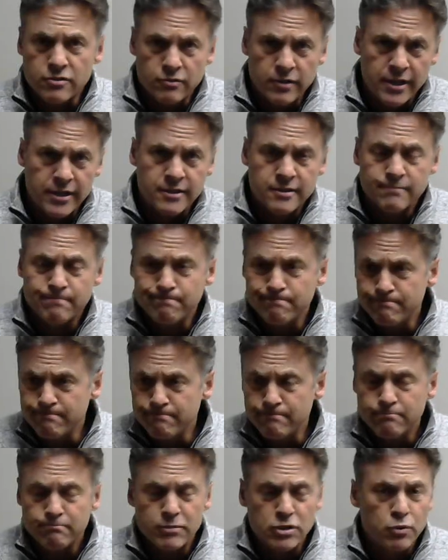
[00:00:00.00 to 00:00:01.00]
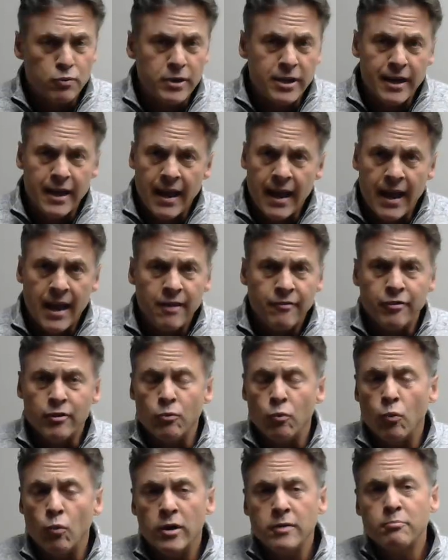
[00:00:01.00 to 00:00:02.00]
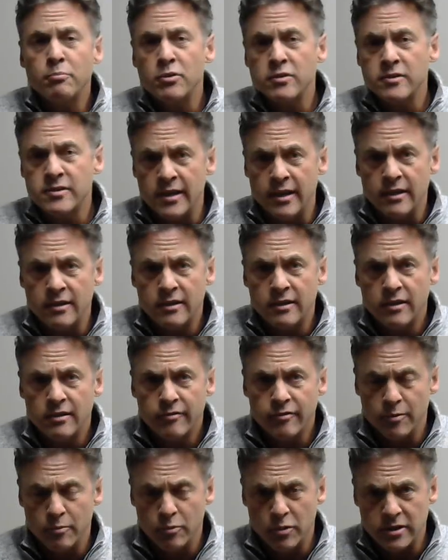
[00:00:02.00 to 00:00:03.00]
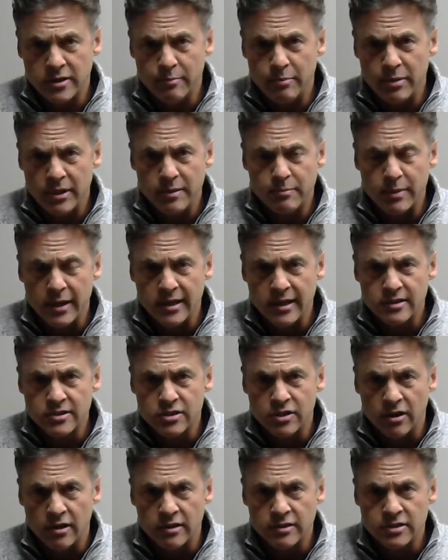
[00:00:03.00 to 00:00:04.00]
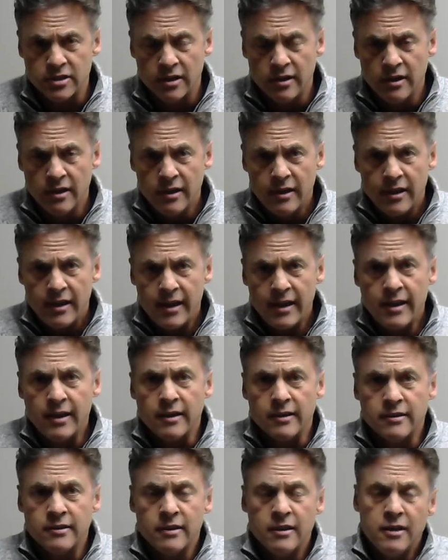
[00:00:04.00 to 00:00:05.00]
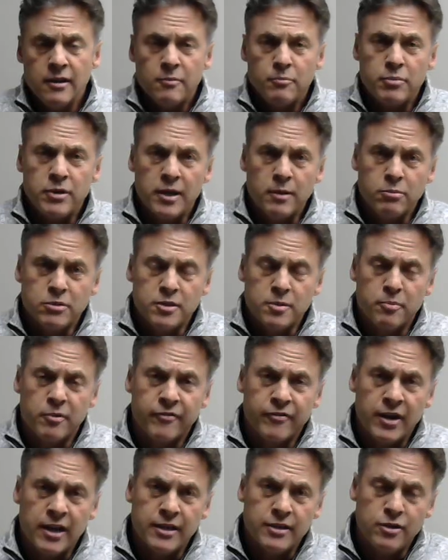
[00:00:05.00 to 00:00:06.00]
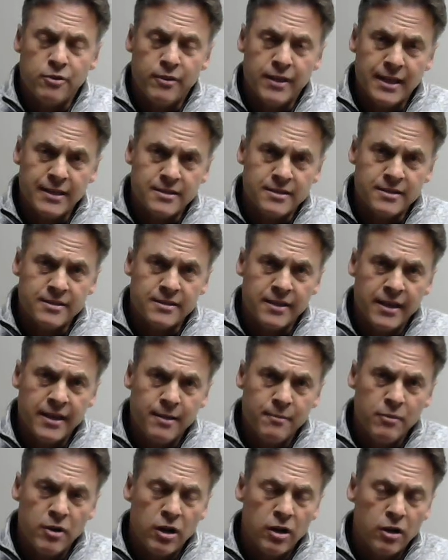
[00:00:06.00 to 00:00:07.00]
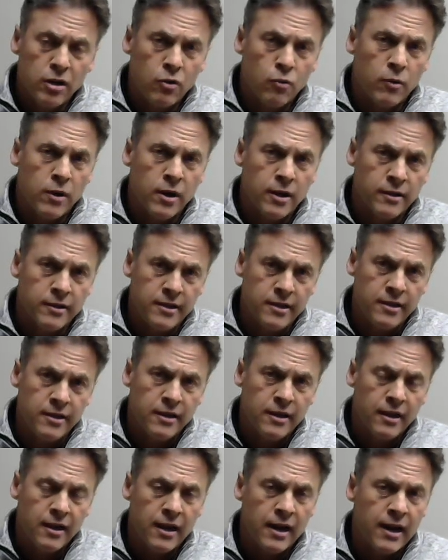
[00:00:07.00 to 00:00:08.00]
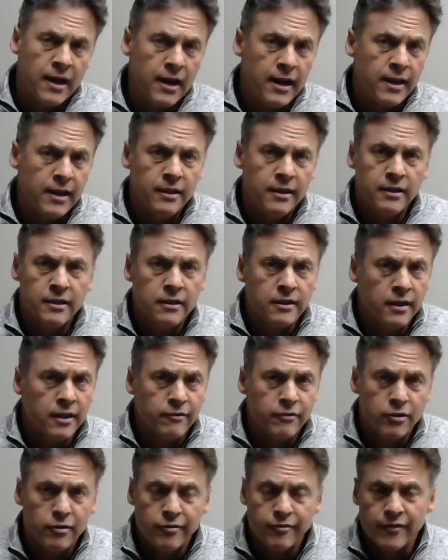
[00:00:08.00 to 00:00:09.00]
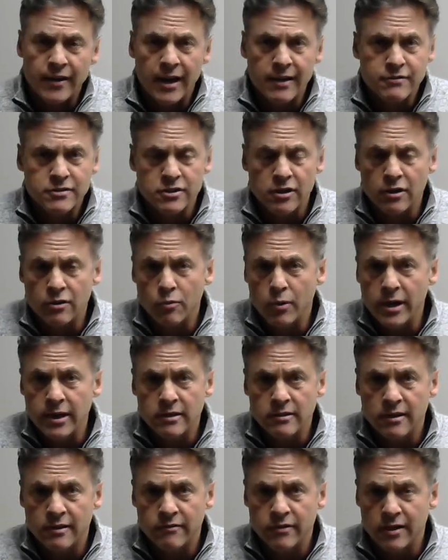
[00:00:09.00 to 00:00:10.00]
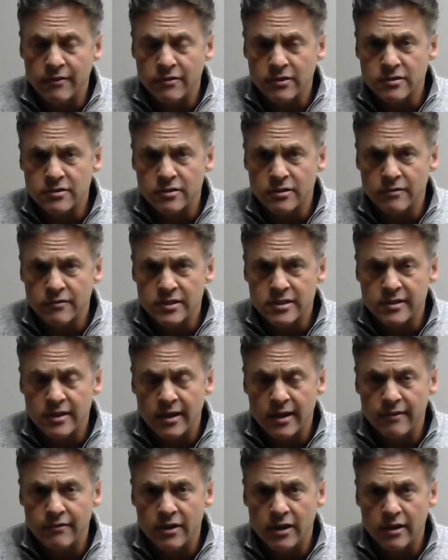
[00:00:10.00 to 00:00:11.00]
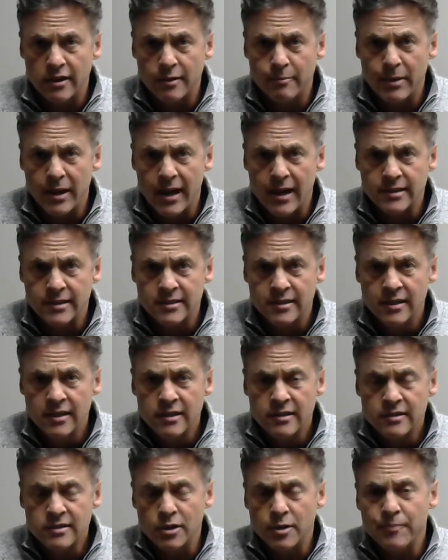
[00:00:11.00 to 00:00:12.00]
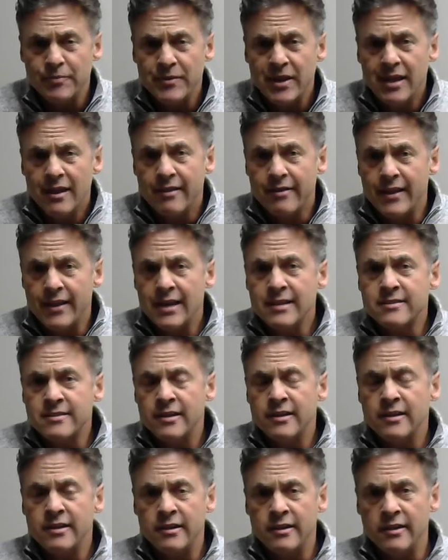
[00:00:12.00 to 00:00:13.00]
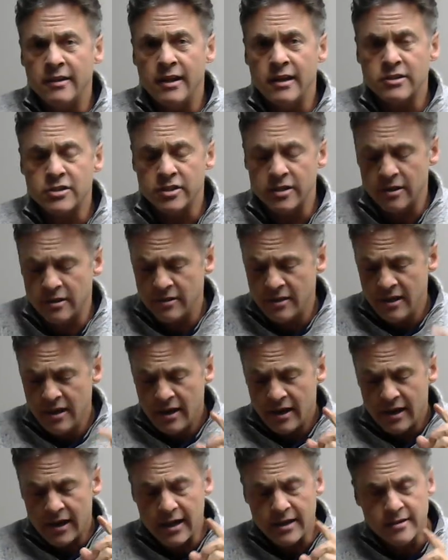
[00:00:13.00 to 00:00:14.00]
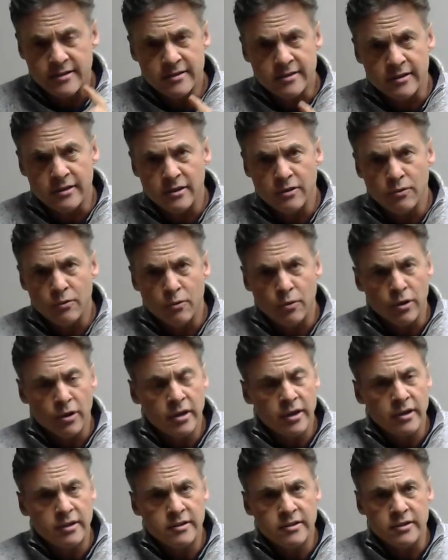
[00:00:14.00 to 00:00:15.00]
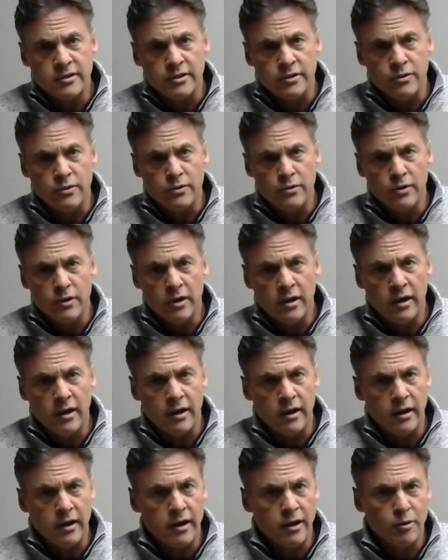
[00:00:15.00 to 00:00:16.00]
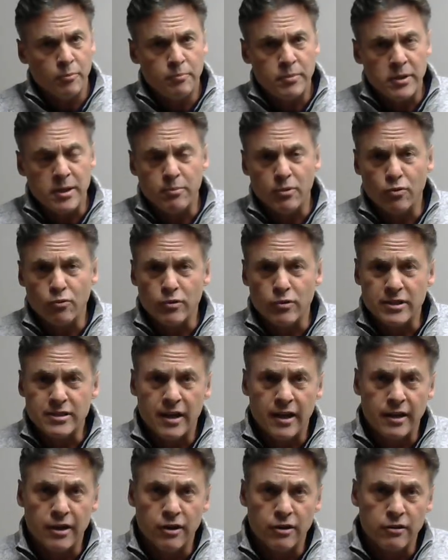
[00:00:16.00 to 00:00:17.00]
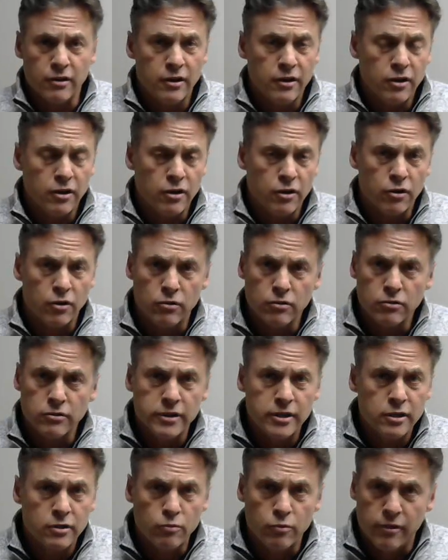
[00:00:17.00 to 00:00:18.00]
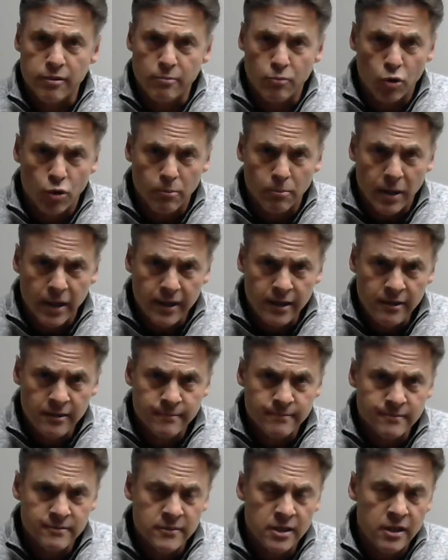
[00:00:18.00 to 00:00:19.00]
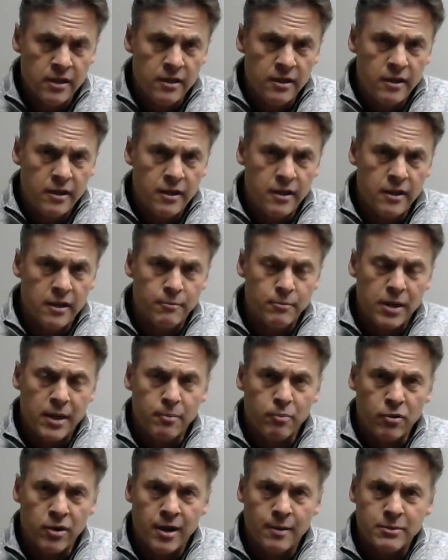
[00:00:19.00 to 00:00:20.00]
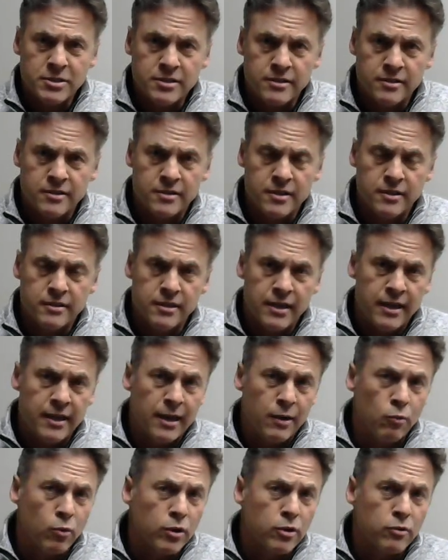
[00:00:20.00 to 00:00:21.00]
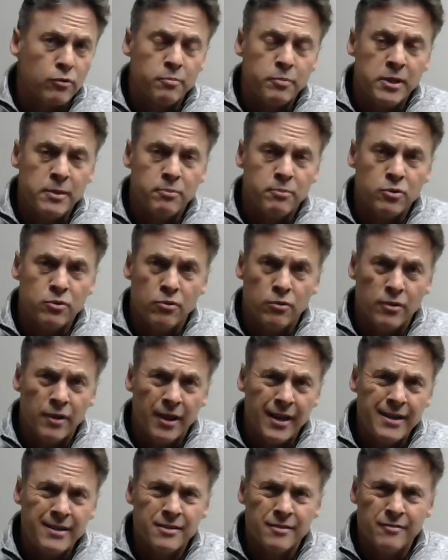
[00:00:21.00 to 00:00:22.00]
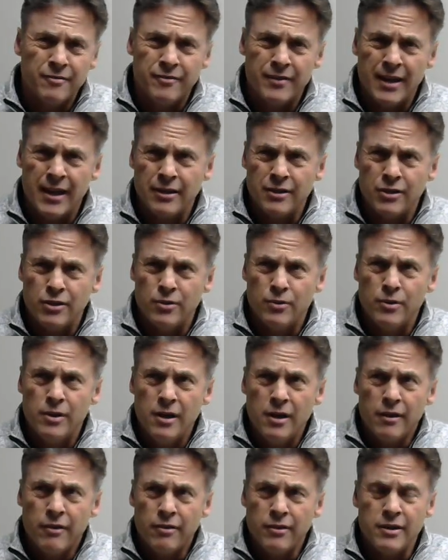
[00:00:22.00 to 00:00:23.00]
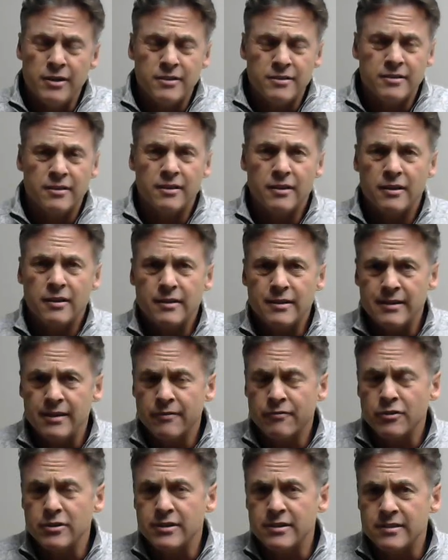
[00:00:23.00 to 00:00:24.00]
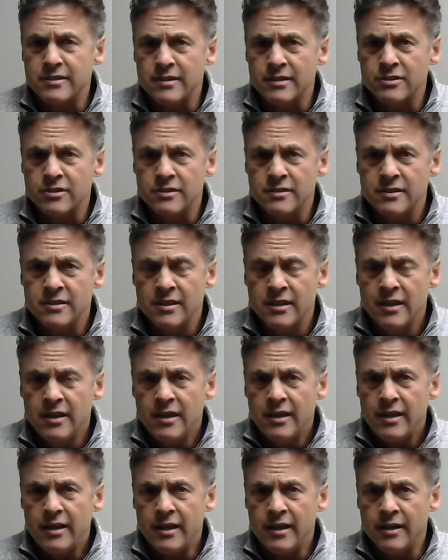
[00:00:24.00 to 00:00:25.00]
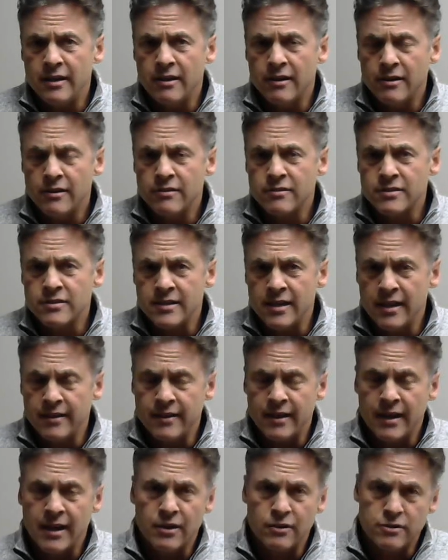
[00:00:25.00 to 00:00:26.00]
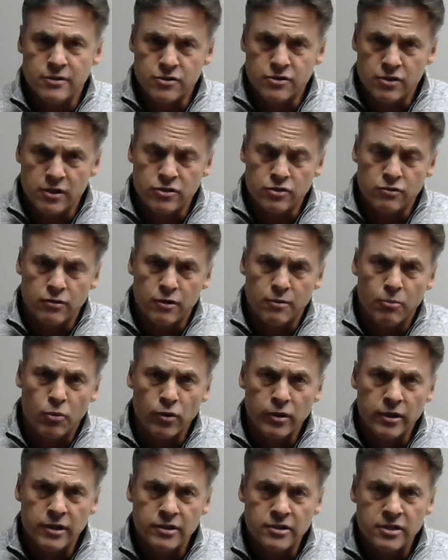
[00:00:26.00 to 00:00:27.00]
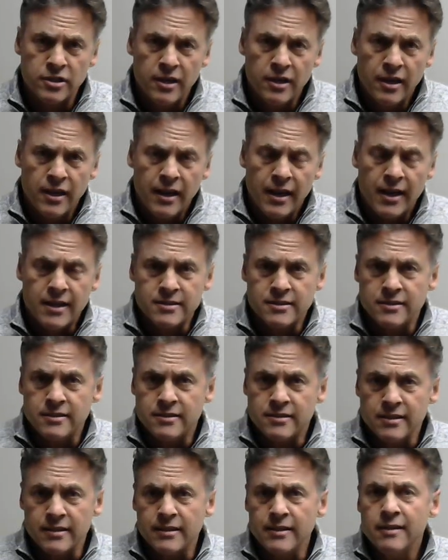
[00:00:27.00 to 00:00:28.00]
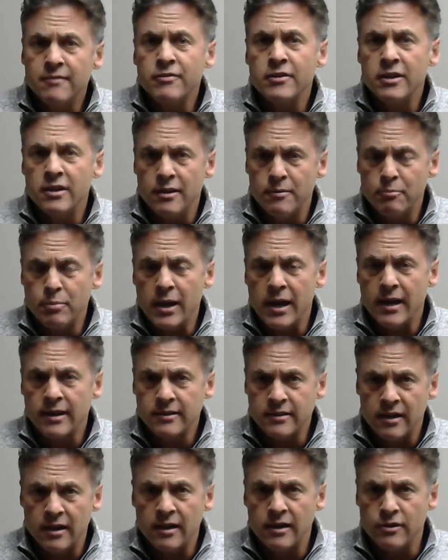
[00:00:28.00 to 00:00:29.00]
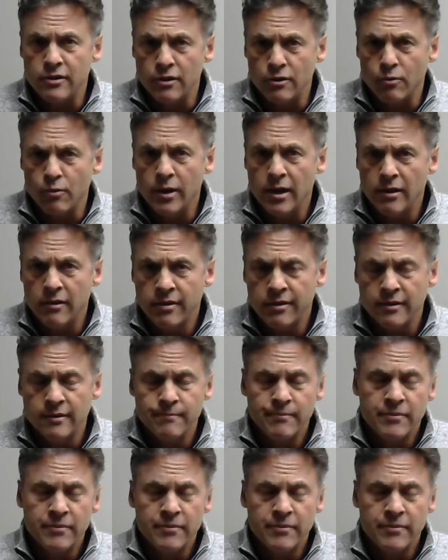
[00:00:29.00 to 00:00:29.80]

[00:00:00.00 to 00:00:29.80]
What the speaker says: rates between 0.5% and 1% from what the big banks charge, and be able to provide you that same quality, high level, 5-star white glove level of service that I've done in the past. So that's it in a nutshell. I still work to help people retire earlier with more money, and my promise is that I work with people who like to value these different decisions and understand that how you structure a mortgage has a significant impact on your wealth.